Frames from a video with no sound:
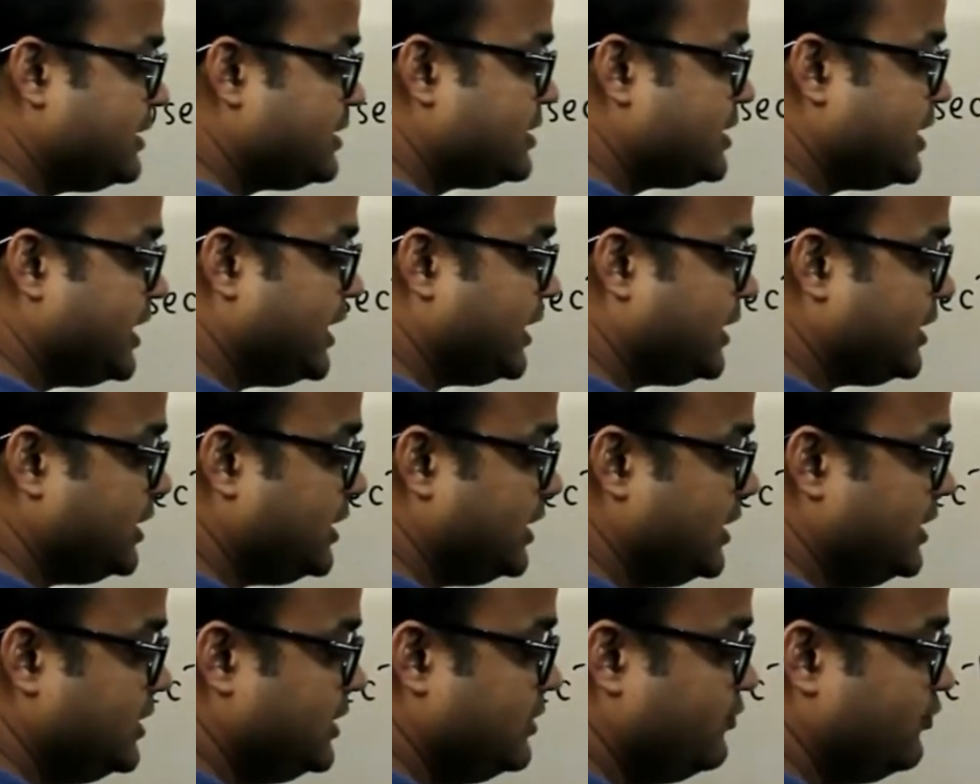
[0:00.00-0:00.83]
sec
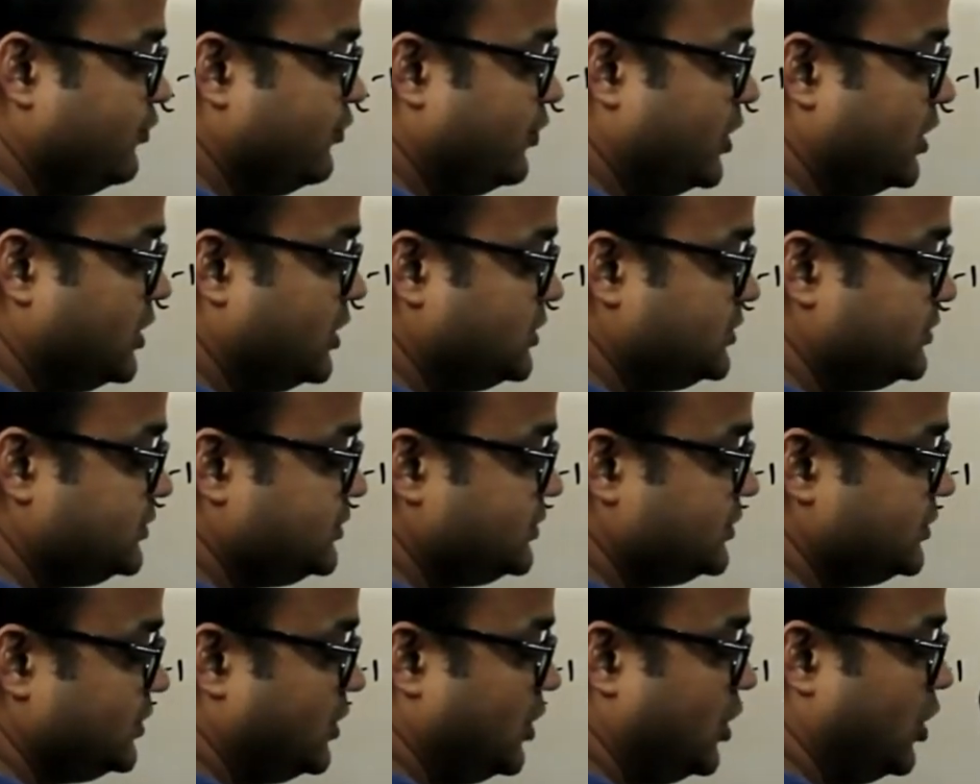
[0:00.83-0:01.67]

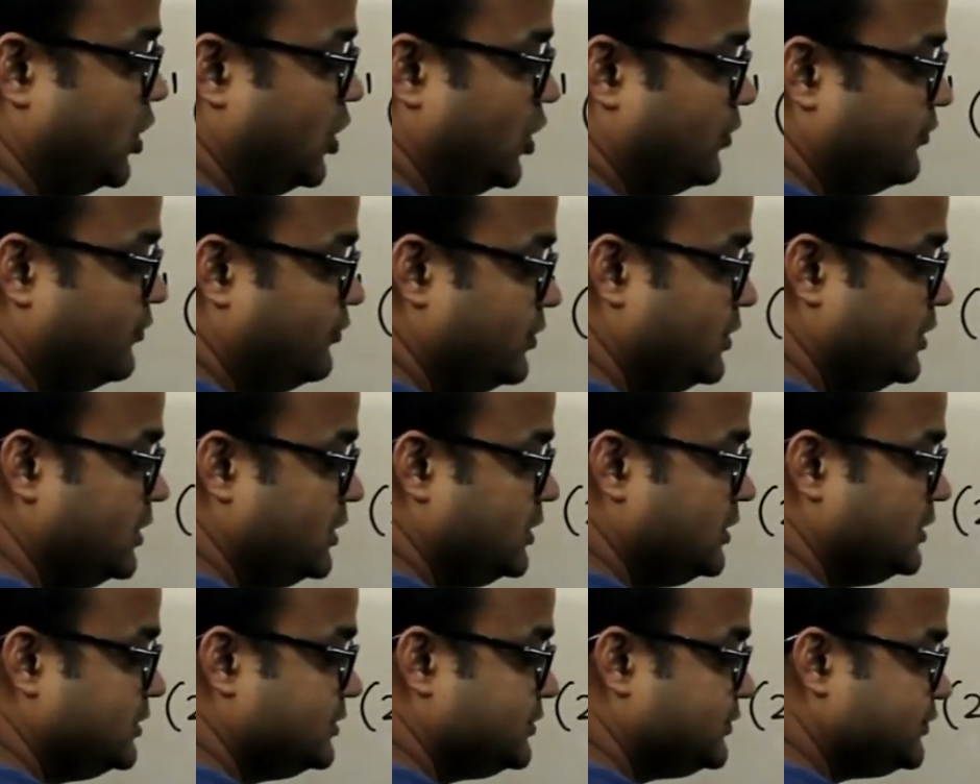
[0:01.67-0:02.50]
inverse of
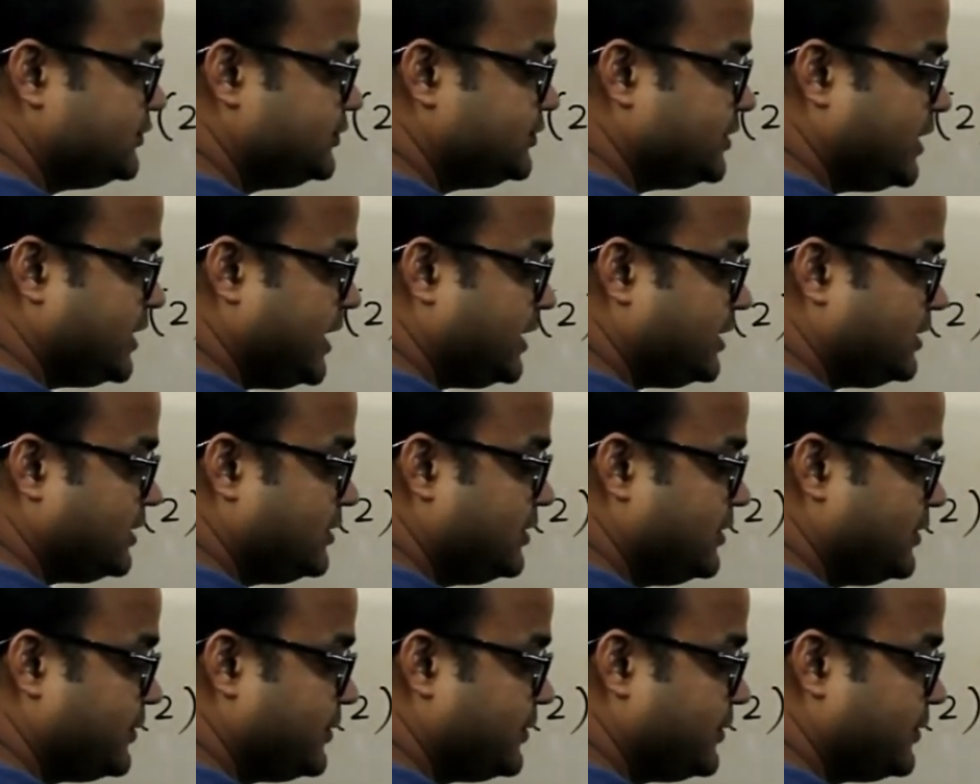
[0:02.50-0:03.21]
sec